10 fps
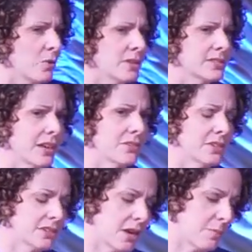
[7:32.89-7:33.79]
We set
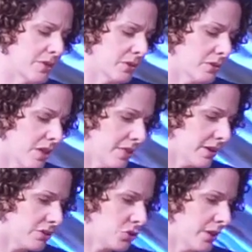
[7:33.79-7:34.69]
this up, and the,
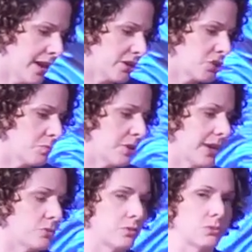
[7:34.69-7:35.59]
the joint action
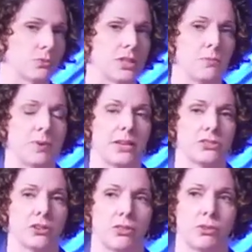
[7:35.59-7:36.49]
plan was really
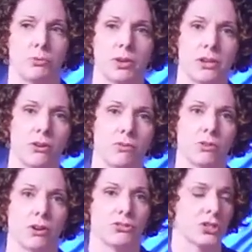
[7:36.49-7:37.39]
based on three
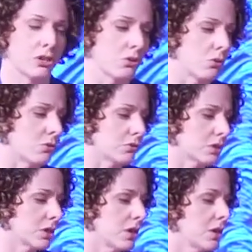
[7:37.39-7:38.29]
overarching
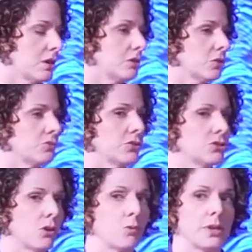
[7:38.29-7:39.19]
goals. So
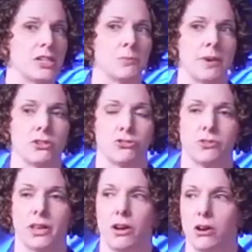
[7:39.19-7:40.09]
first of all, we need to make
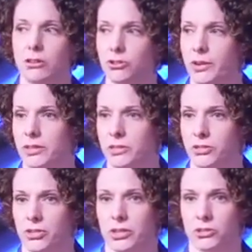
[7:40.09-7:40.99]
sure that all
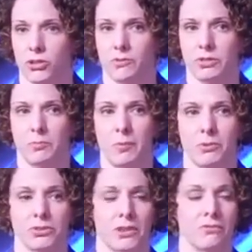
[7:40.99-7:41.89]
transitioning service
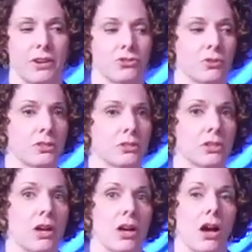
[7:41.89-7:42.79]
members and
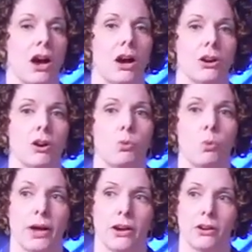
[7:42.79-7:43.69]
veterans
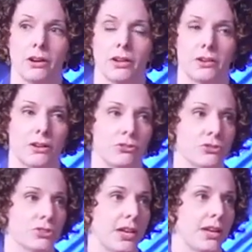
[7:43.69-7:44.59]
are aware and
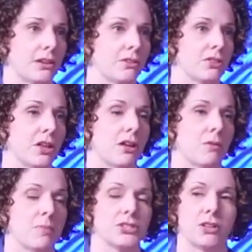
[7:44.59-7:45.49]
understand the
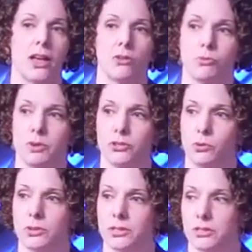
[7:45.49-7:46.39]
mental health
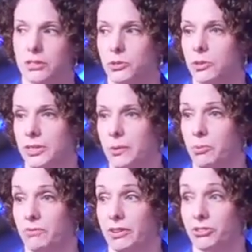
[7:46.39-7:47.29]
resources and suicide
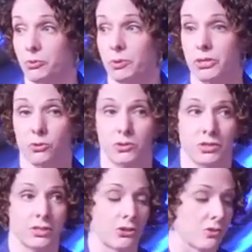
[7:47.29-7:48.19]
prevention
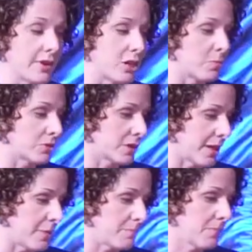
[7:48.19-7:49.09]
resources that are available to
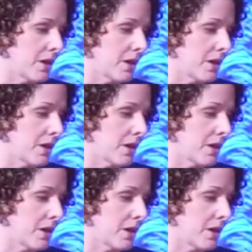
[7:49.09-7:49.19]
them.